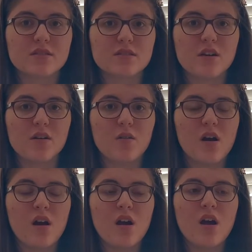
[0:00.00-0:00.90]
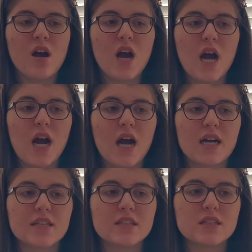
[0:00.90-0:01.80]
So
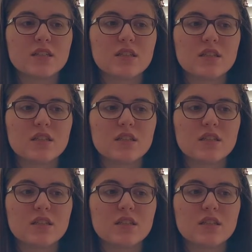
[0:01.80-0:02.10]
I